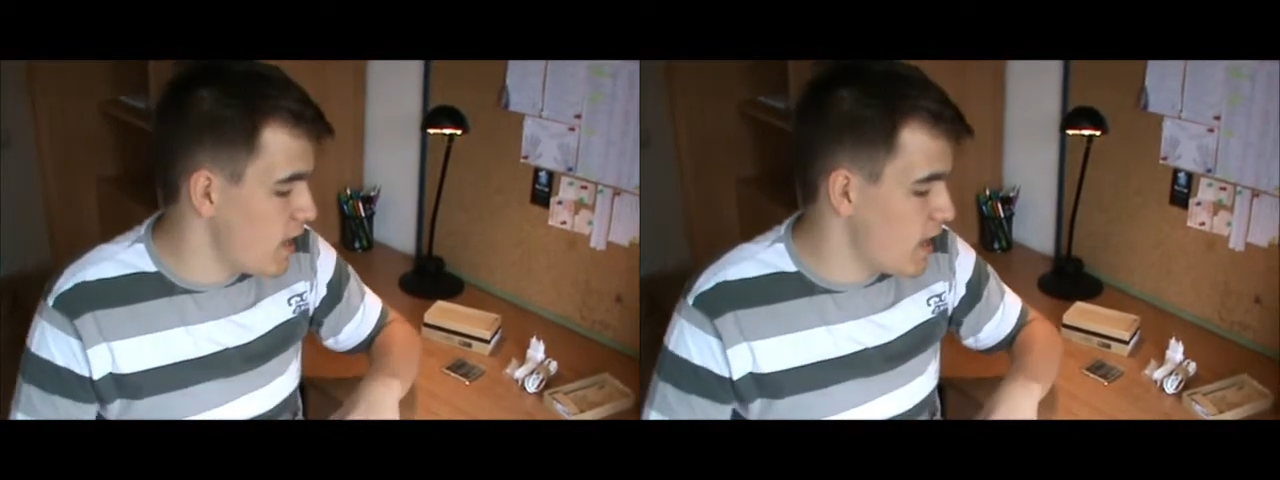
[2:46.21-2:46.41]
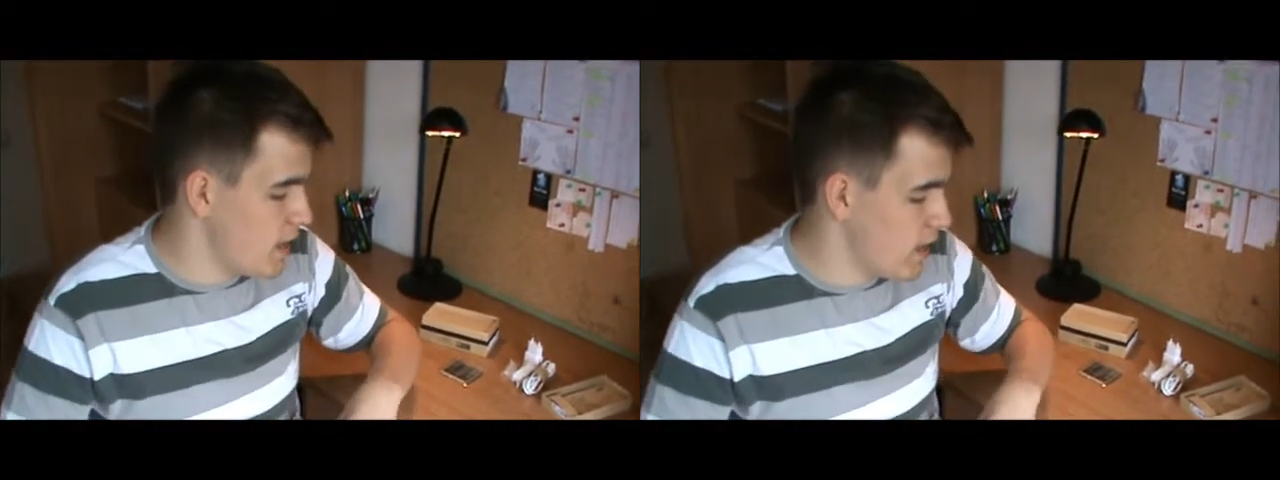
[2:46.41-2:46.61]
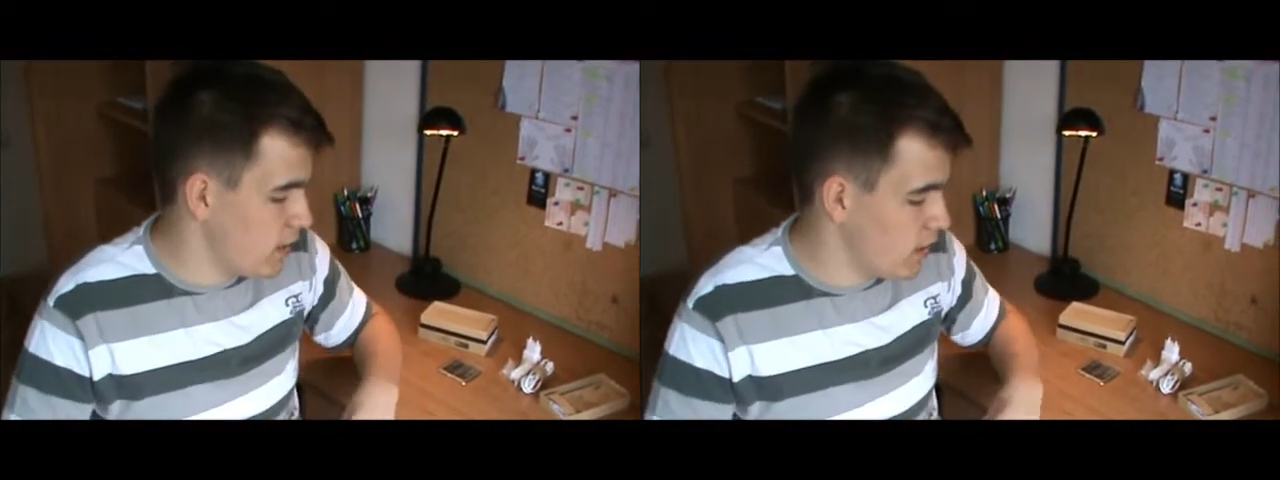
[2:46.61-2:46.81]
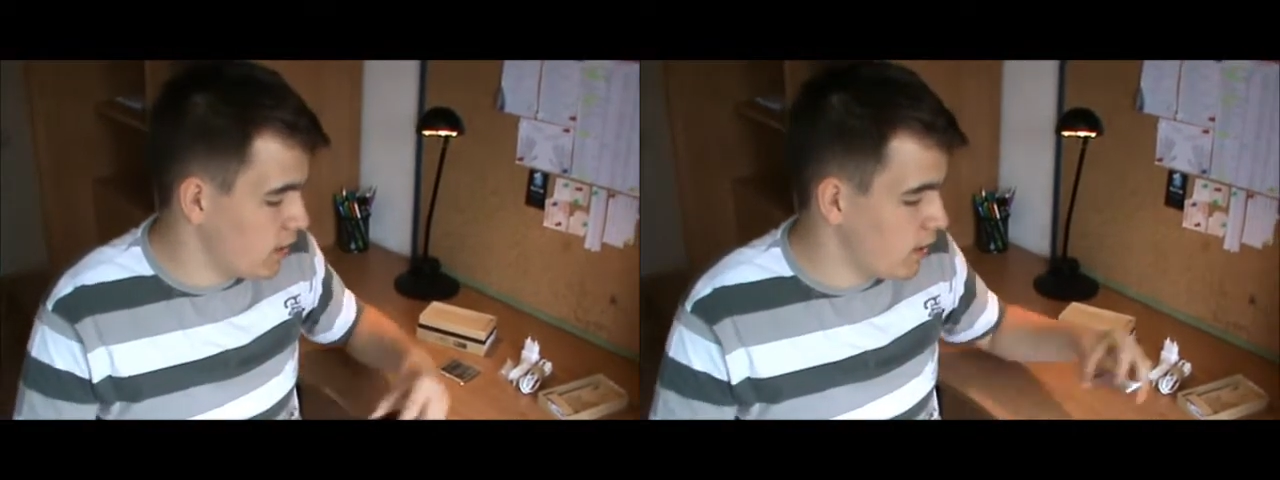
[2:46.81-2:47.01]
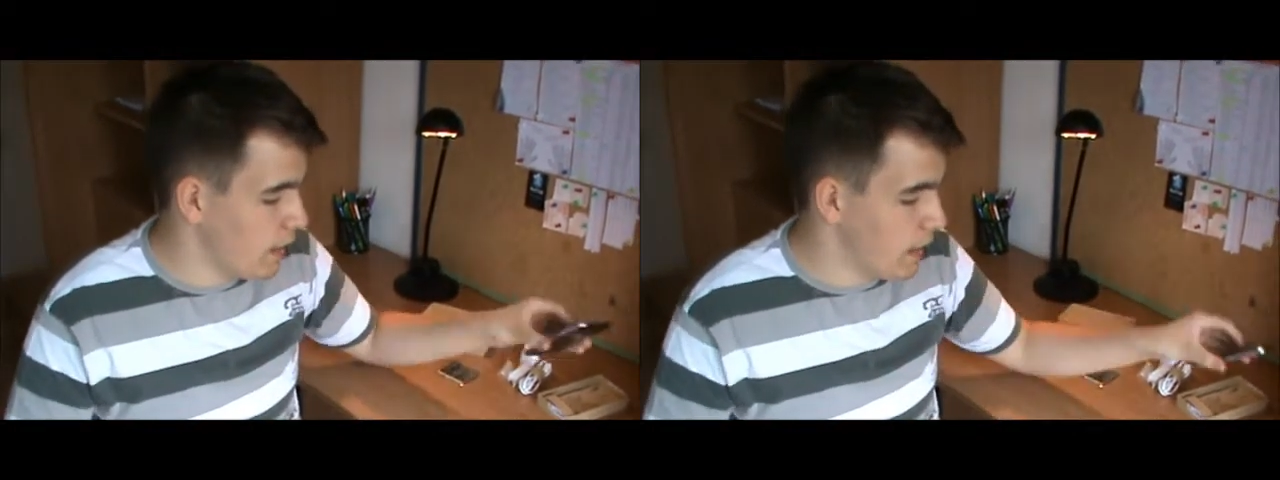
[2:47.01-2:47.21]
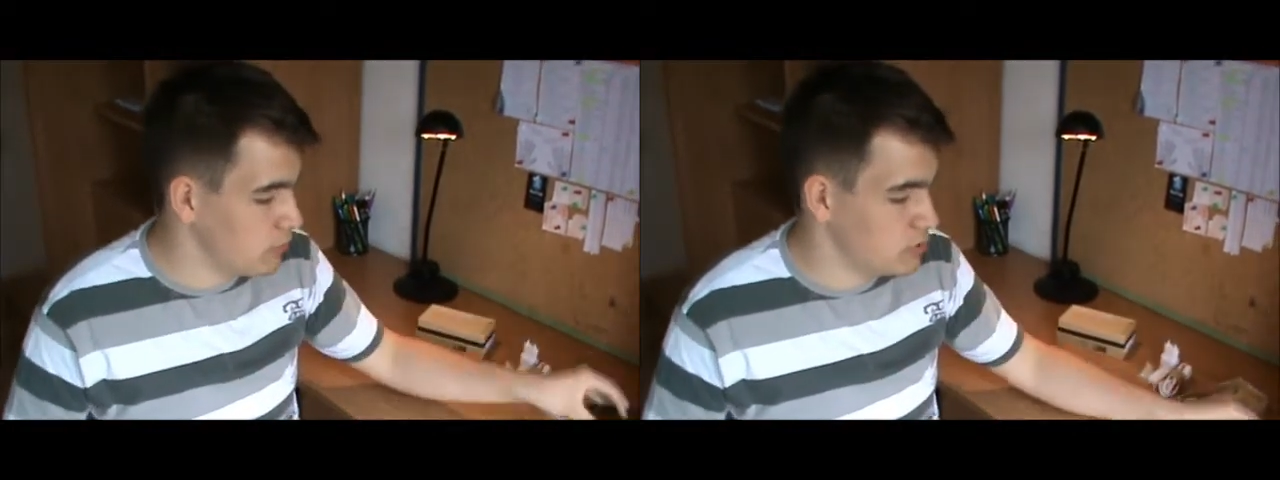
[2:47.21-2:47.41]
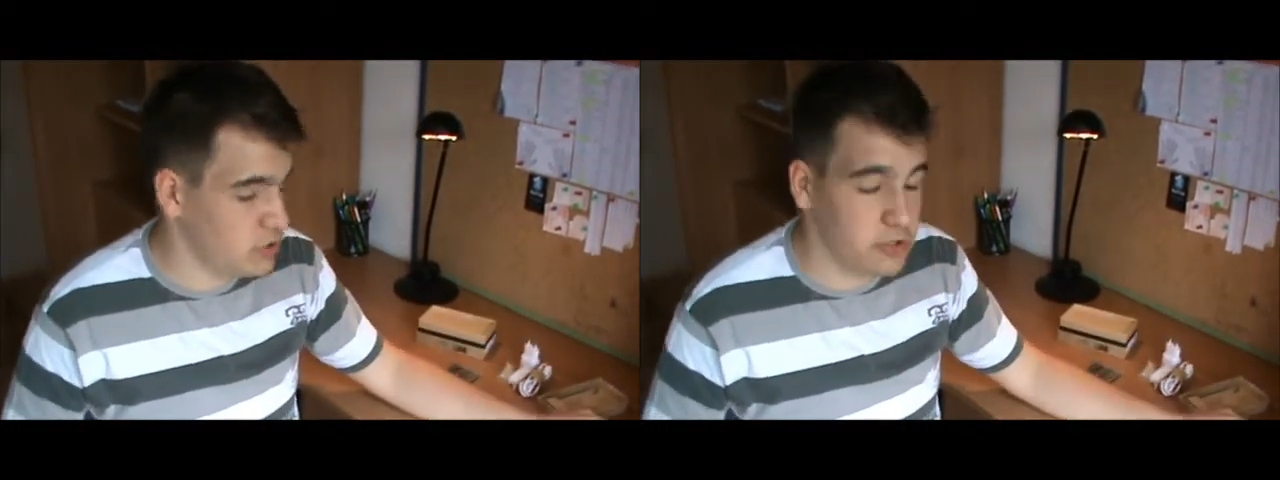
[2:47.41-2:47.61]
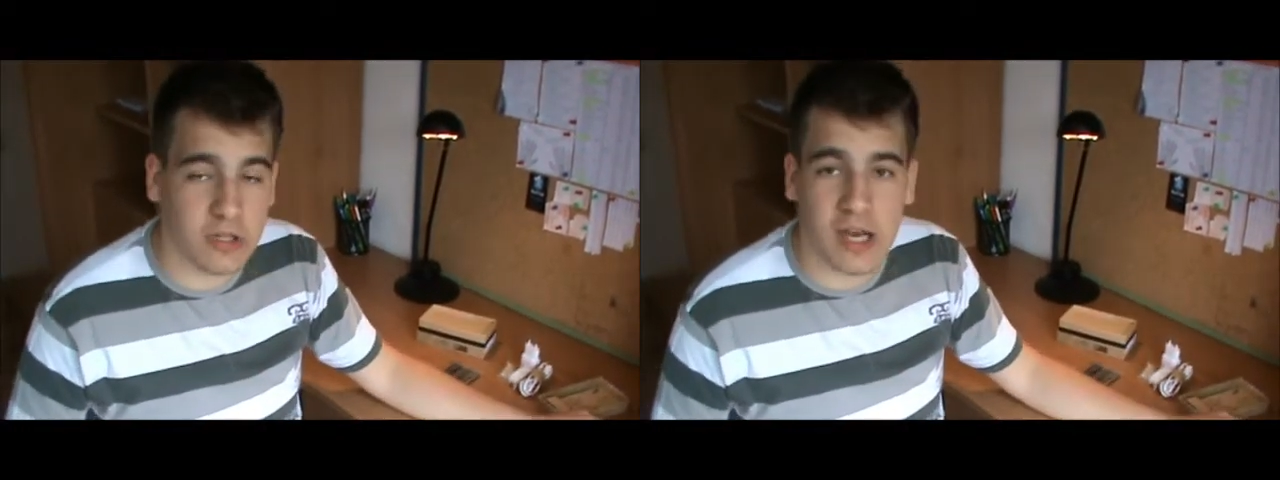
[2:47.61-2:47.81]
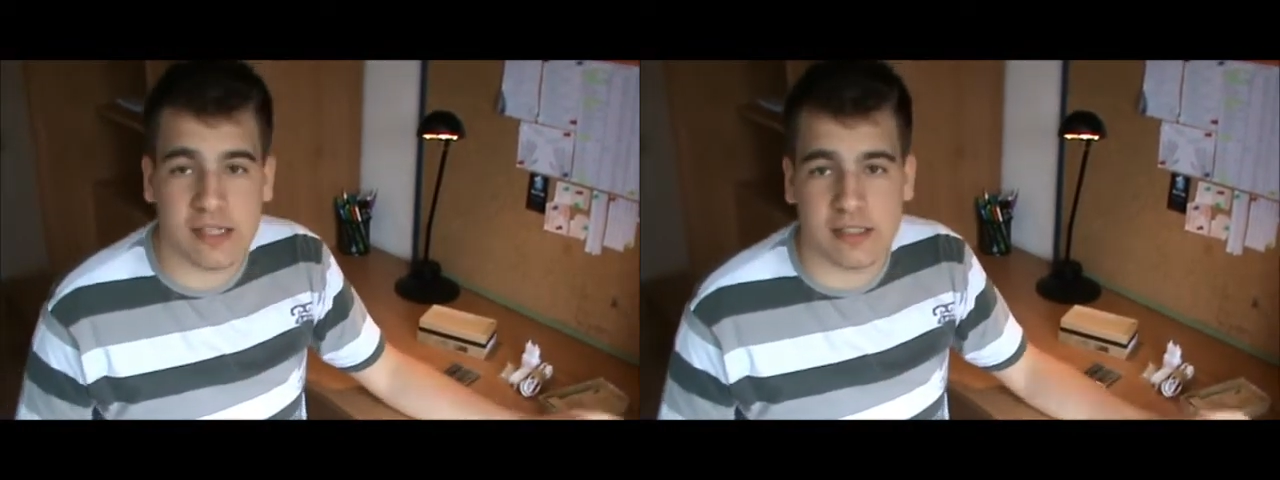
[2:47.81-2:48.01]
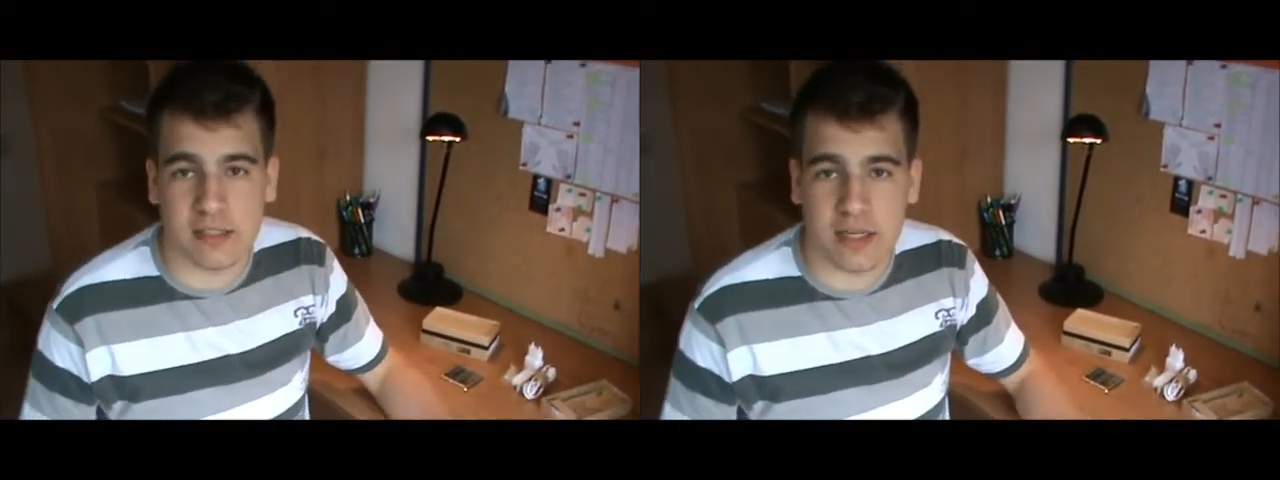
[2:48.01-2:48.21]
and uh, I'll see you
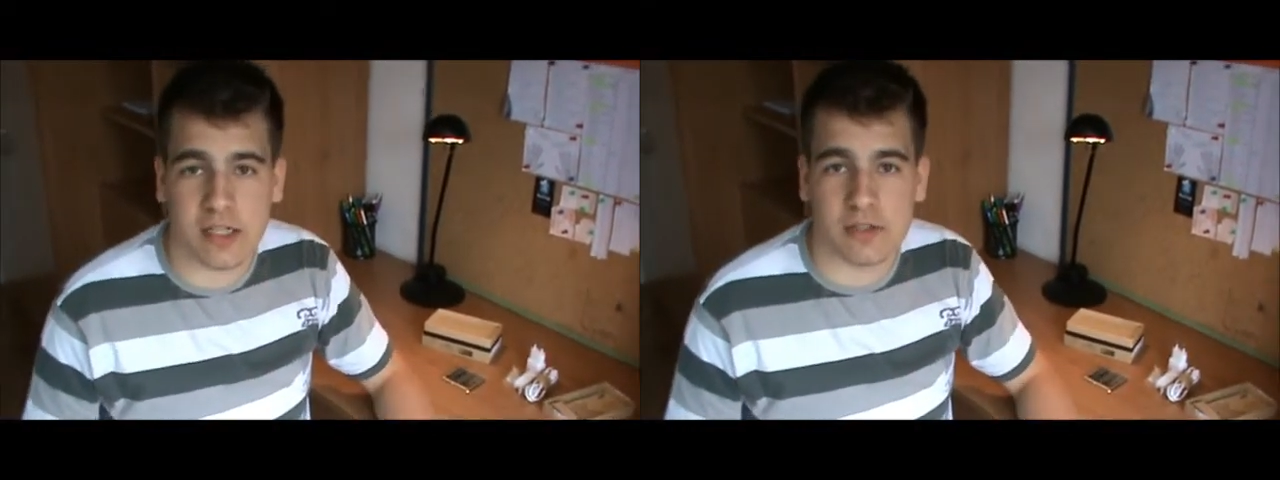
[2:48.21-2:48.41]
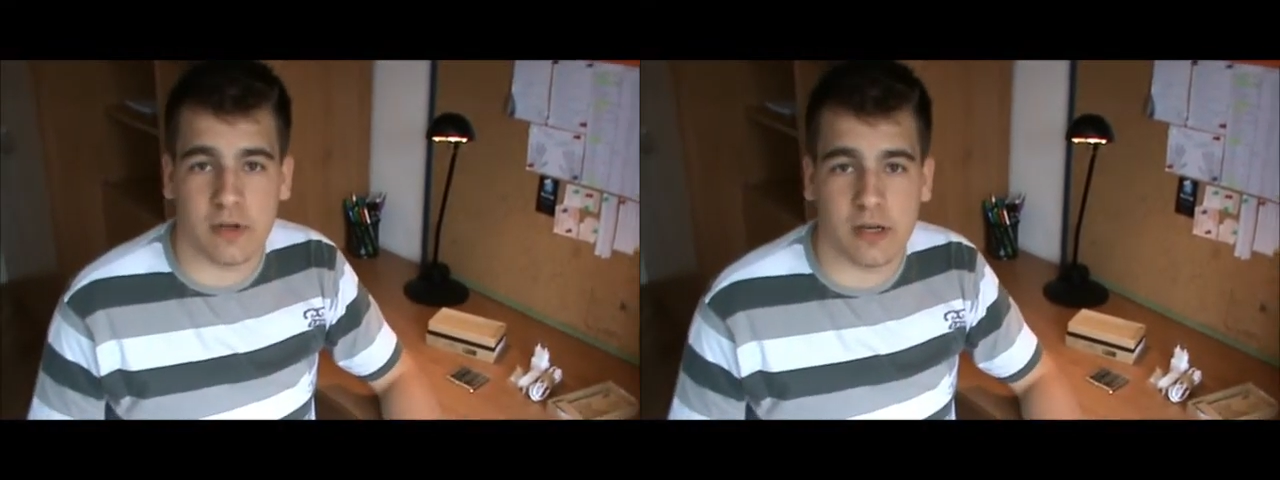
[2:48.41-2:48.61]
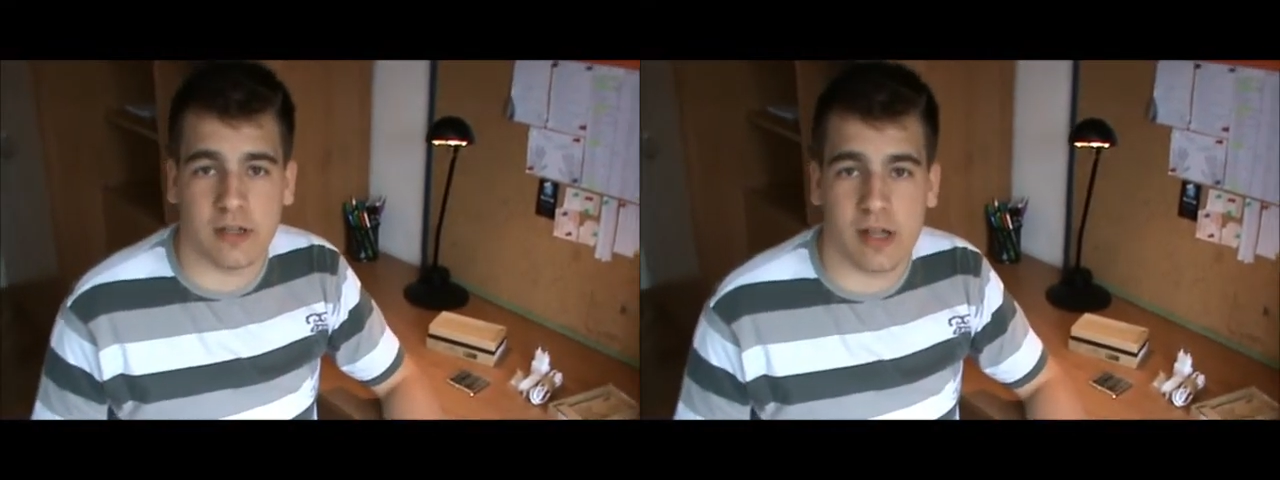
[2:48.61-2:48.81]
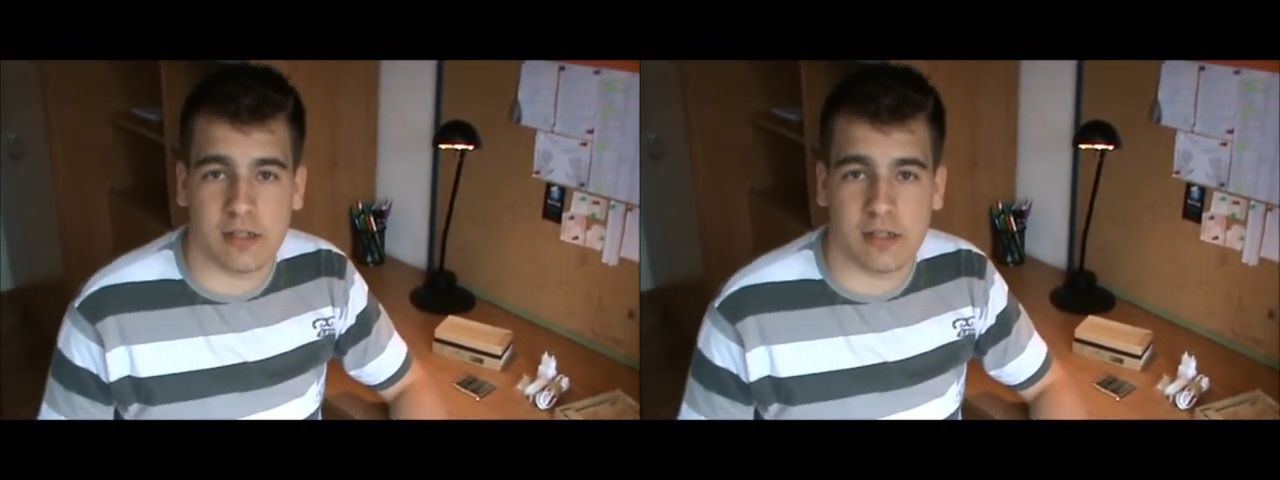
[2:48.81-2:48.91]
guys in the next one.